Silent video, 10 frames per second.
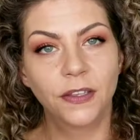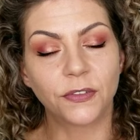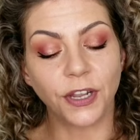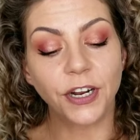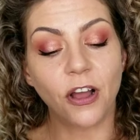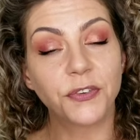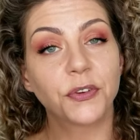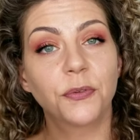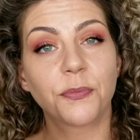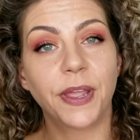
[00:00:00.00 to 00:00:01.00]
So I'm going to
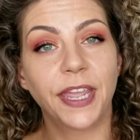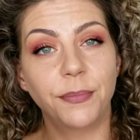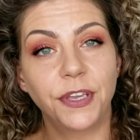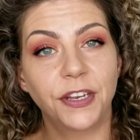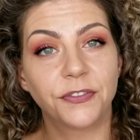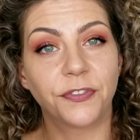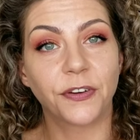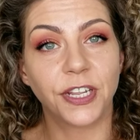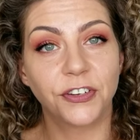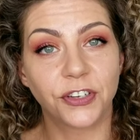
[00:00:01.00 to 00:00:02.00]
contour with my A B H
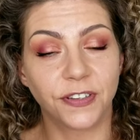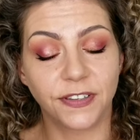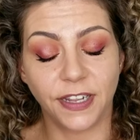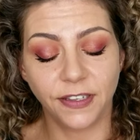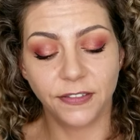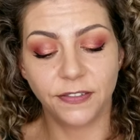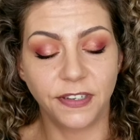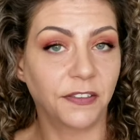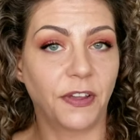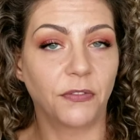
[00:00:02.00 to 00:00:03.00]
foundation sticks,
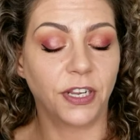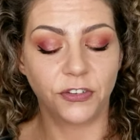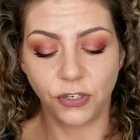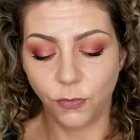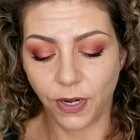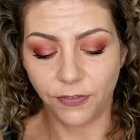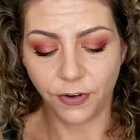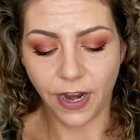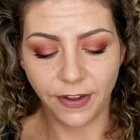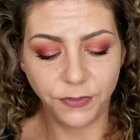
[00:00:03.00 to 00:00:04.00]
stick foundation,
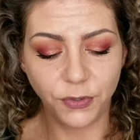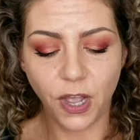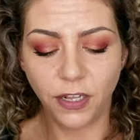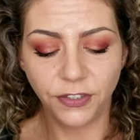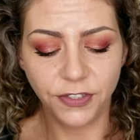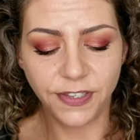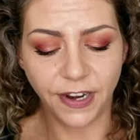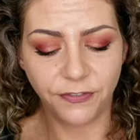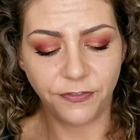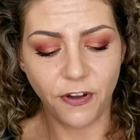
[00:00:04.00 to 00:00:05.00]
whatever. I have two colors. I
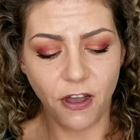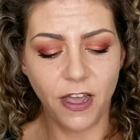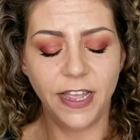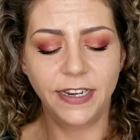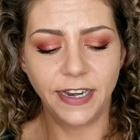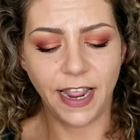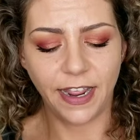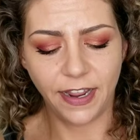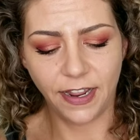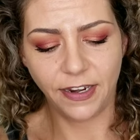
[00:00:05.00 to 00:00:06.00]
have fawn
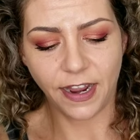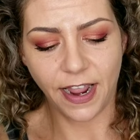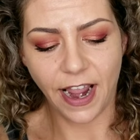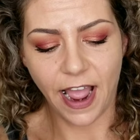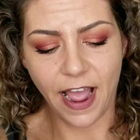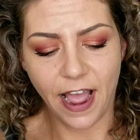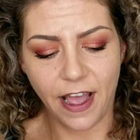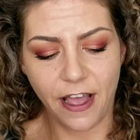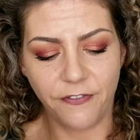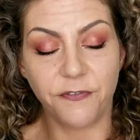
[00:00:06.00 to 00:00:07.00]
and I
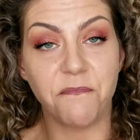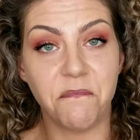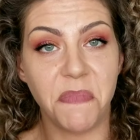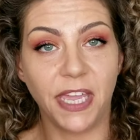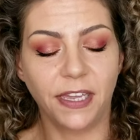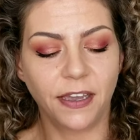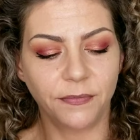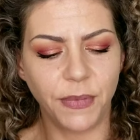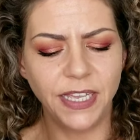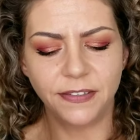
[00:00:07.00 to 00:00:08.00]
have mink.
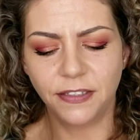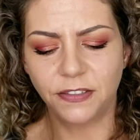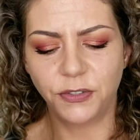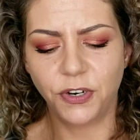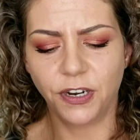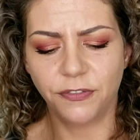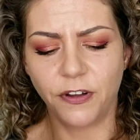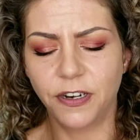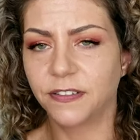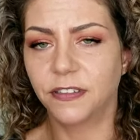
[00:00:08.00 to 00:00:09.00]
Mink is a little too dark,
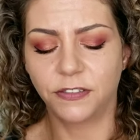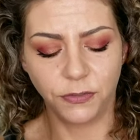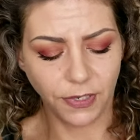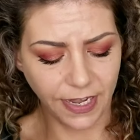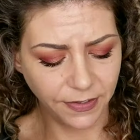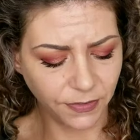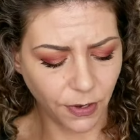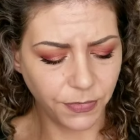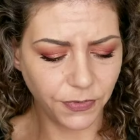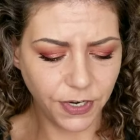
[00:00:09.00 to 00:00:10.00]
fawn is a little too light, so
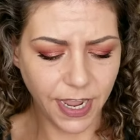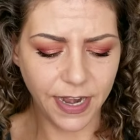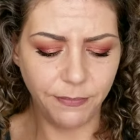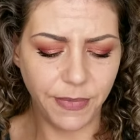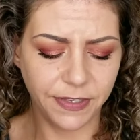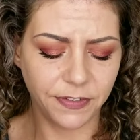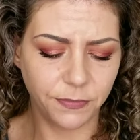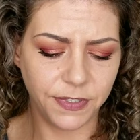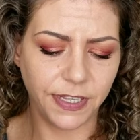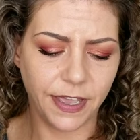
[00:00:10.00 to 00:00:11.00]
I'm just going to kind of mix
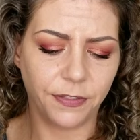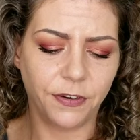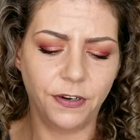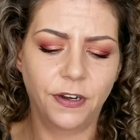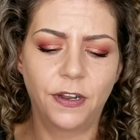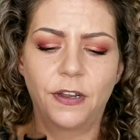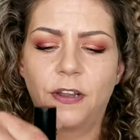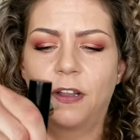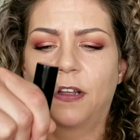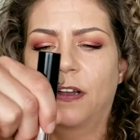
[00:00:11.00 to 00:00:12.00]
them together
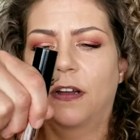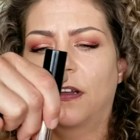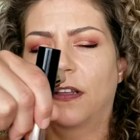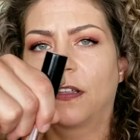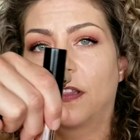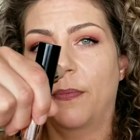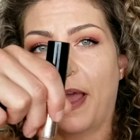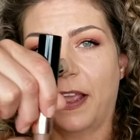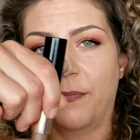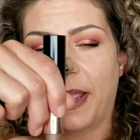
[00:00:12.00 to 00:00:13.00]
on the
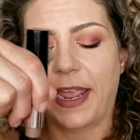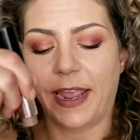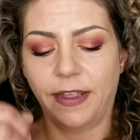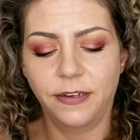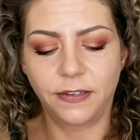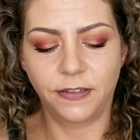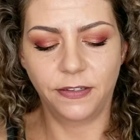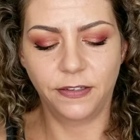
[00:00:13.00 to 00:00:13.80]
back of my hand.